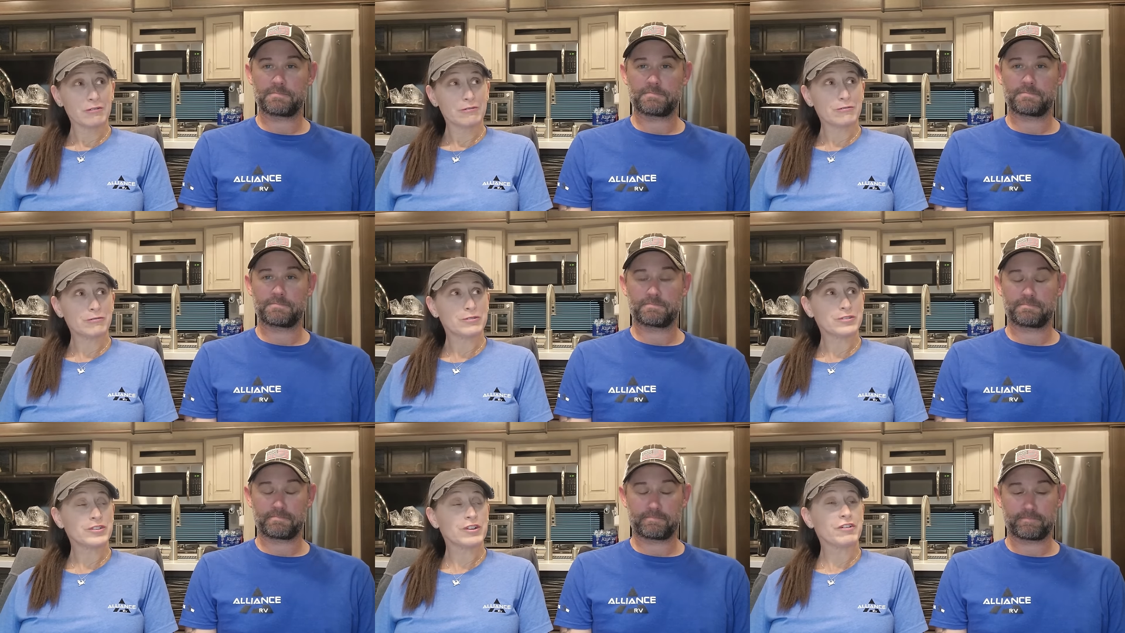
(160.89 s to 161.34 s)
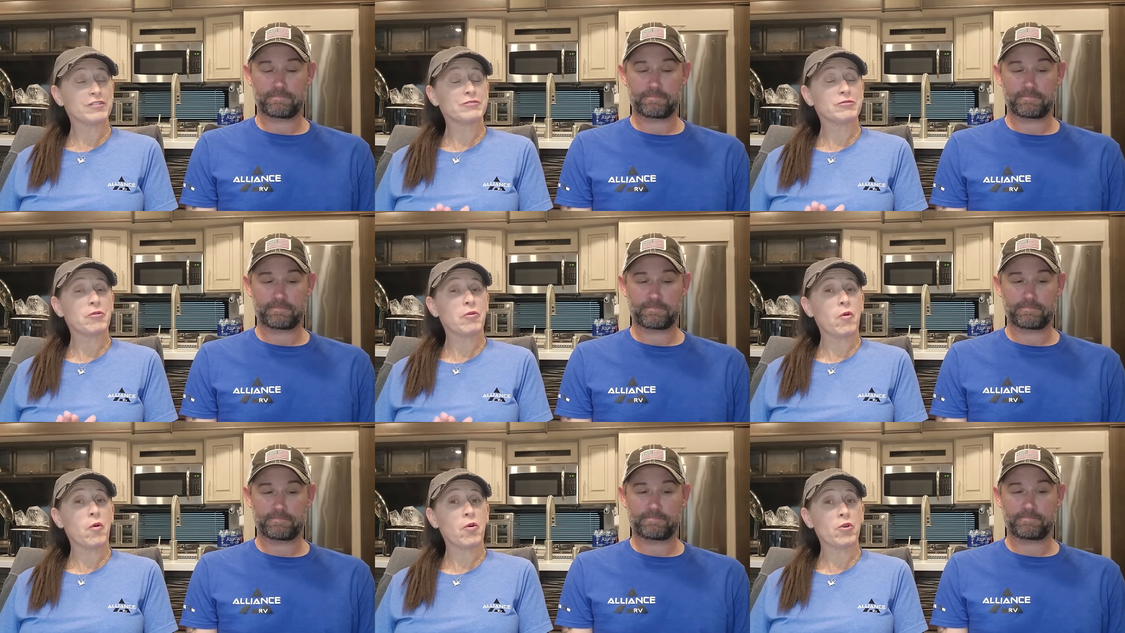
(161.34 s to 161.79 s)
Speaker 1: to start
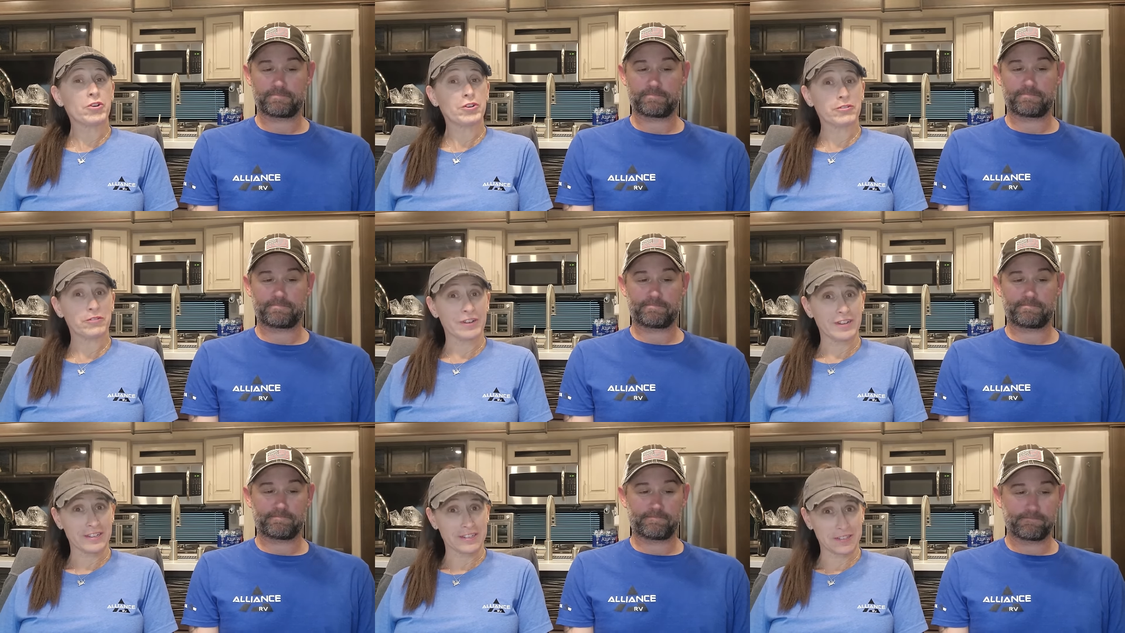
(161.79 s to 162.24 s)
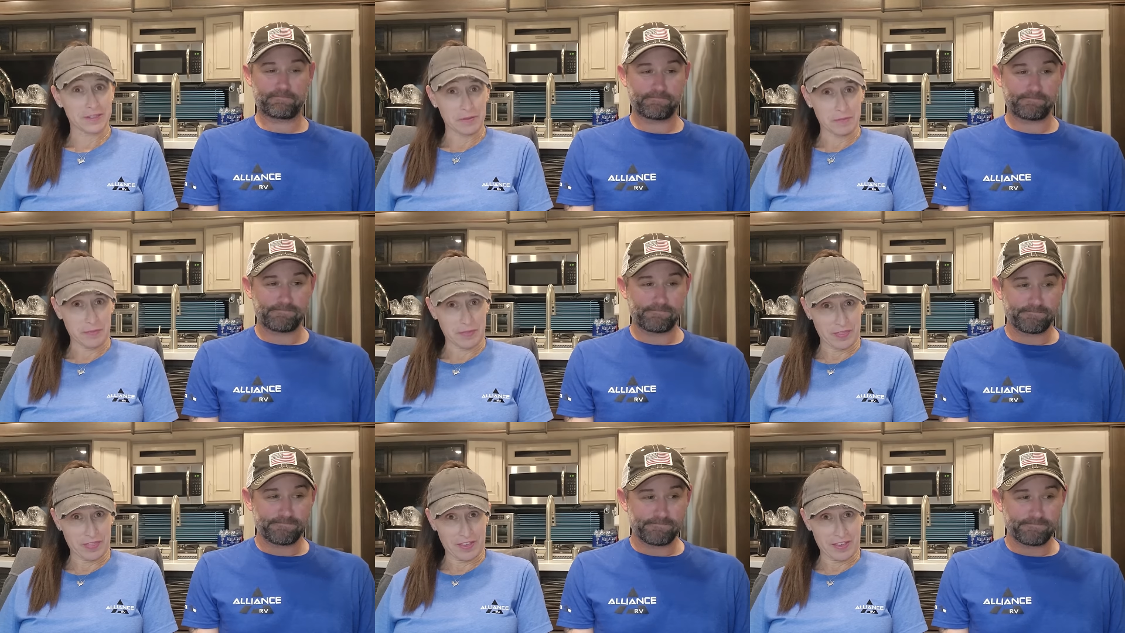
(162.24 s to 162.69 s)
ordering
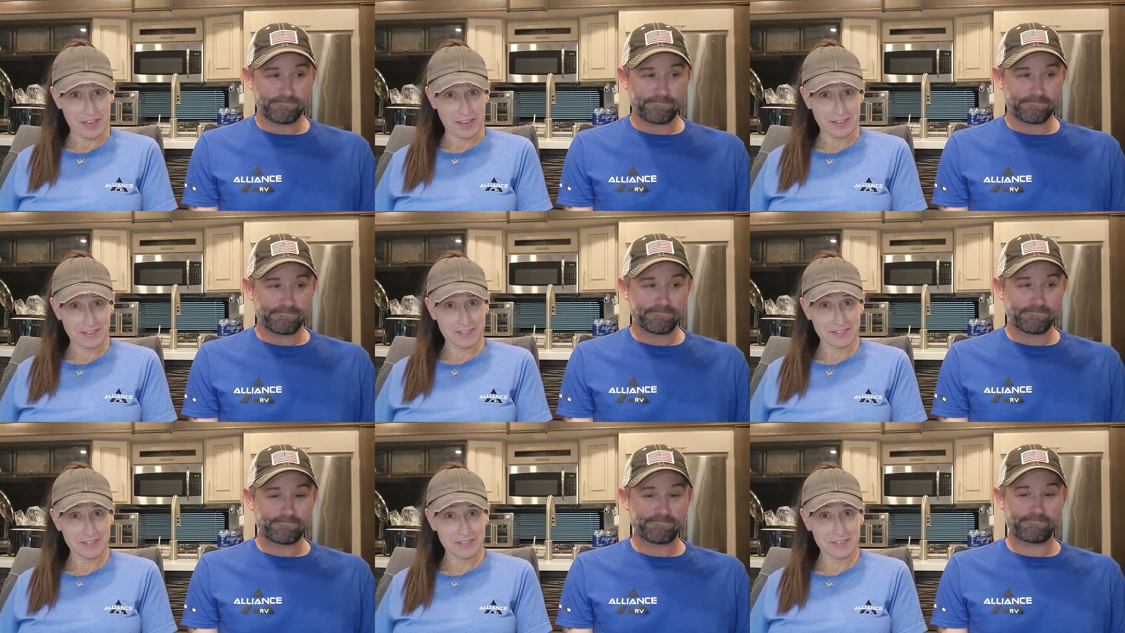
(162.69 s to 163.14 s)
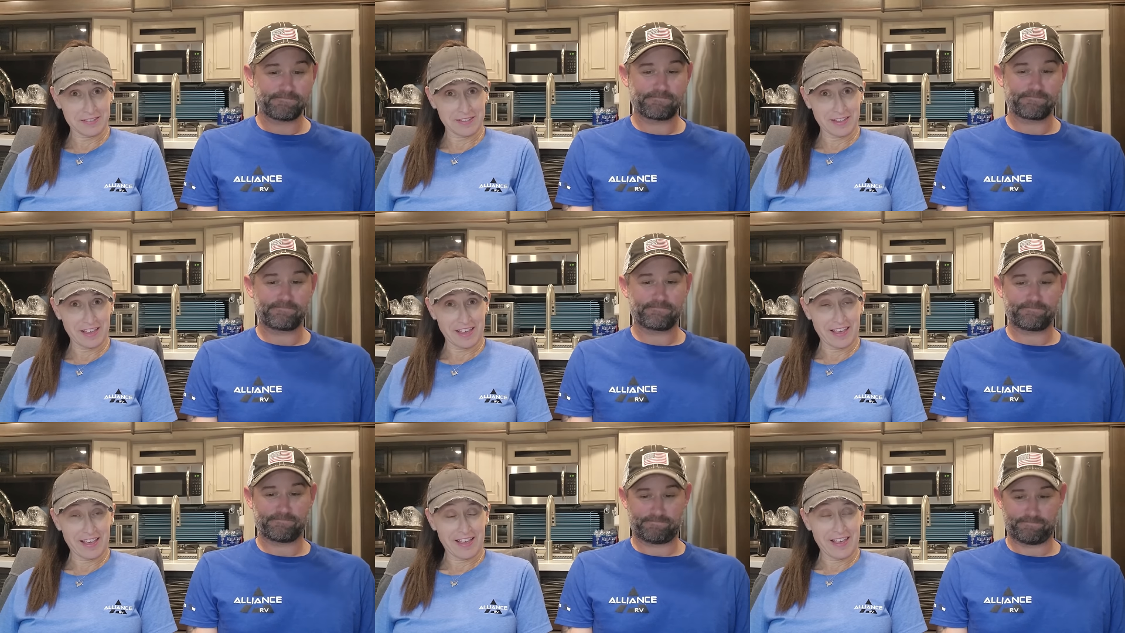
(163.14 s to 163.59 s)
some things
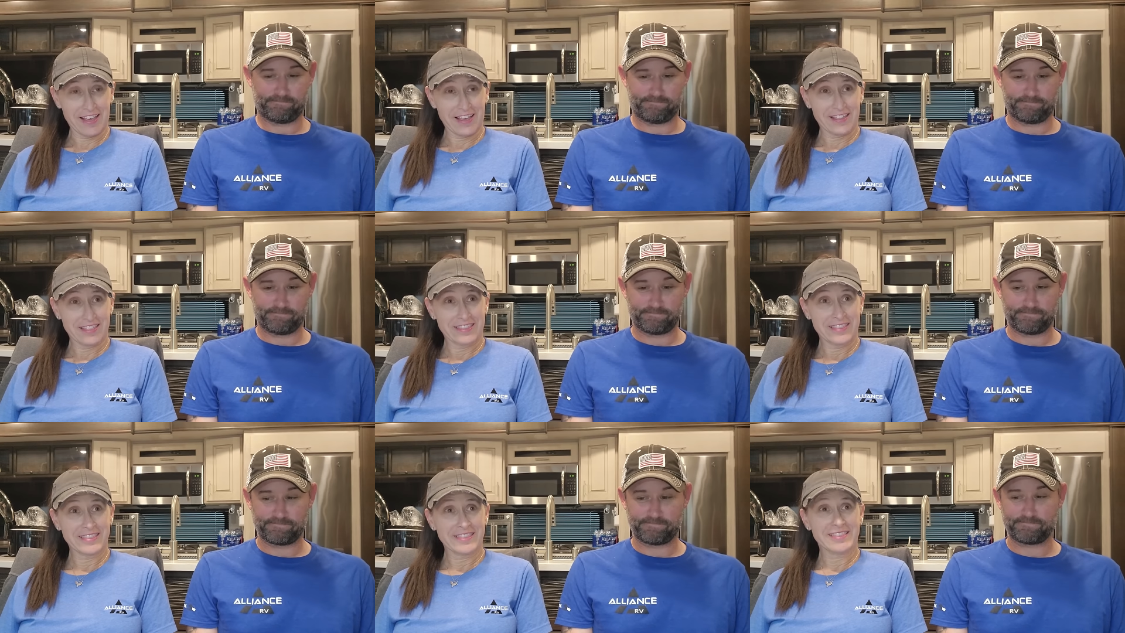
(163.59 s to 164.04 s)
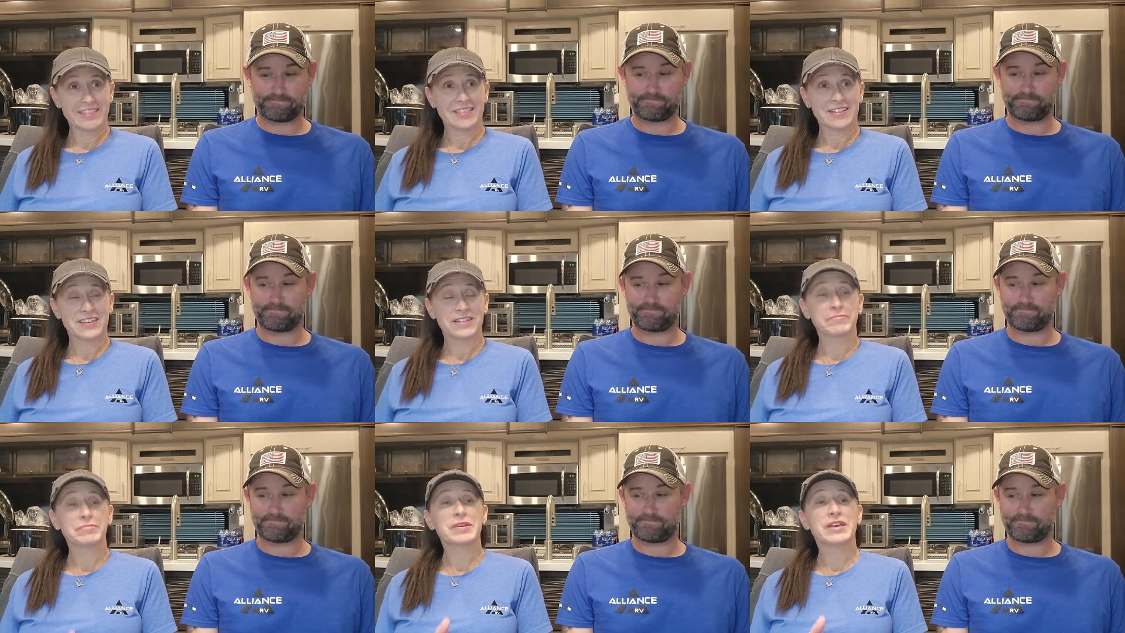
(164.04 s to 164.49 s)

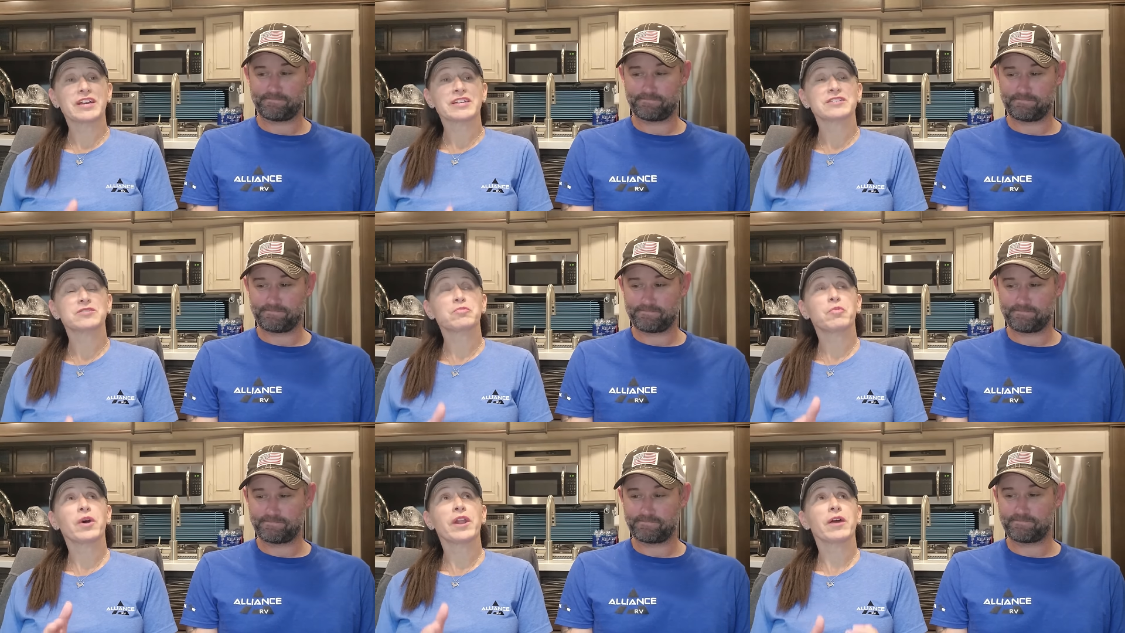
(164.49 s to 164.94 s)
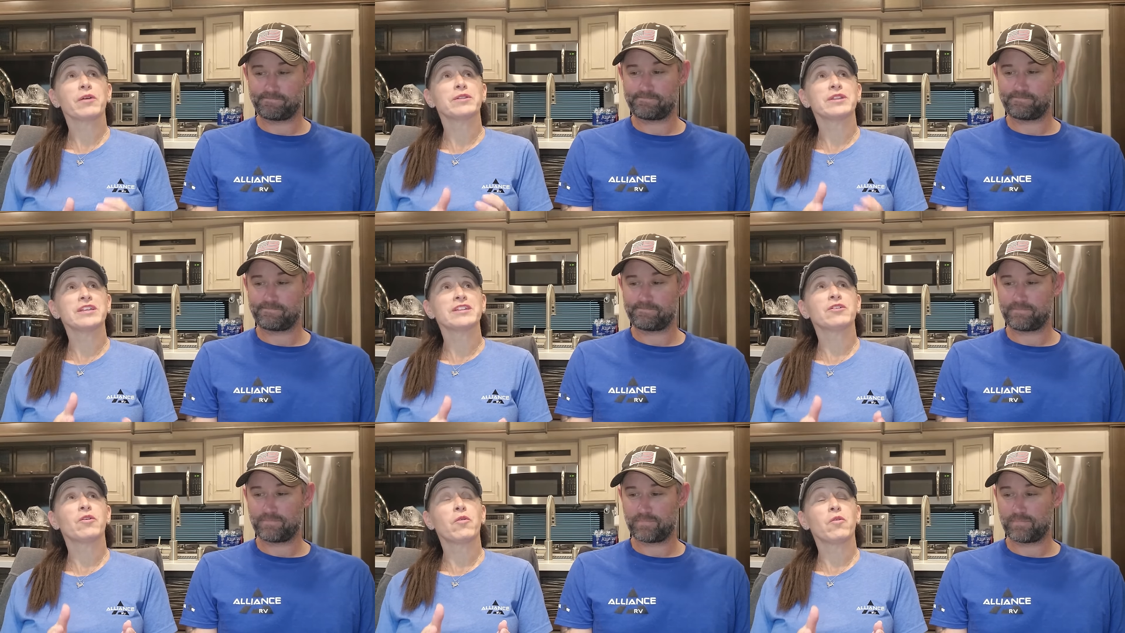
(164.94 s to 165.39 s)
mm-hmm. because what I
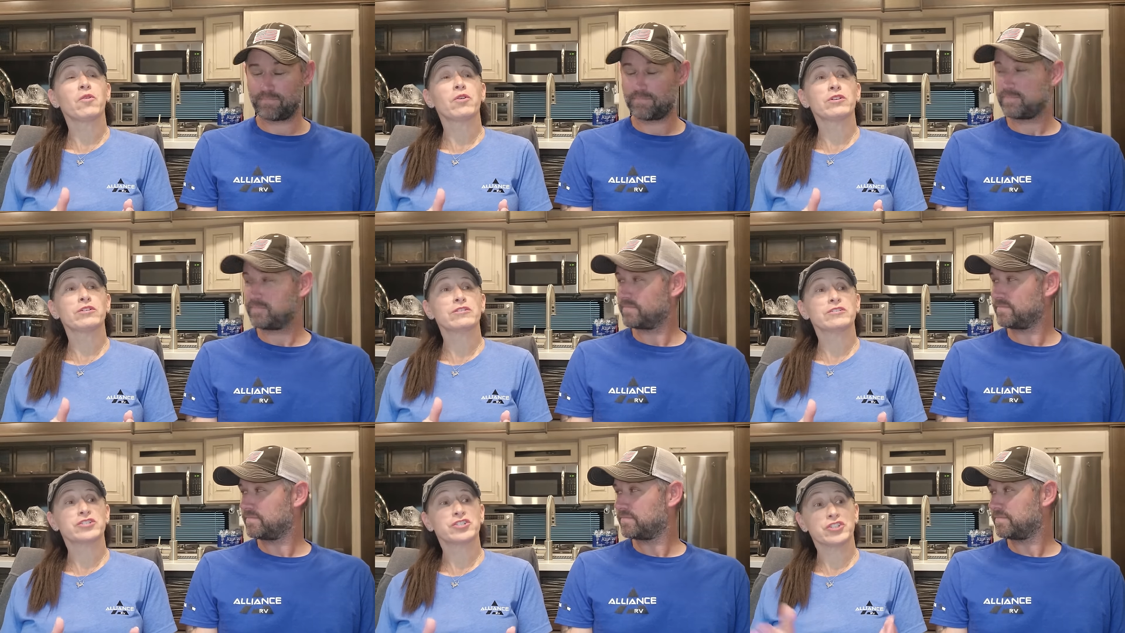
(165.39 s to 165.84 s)
need to order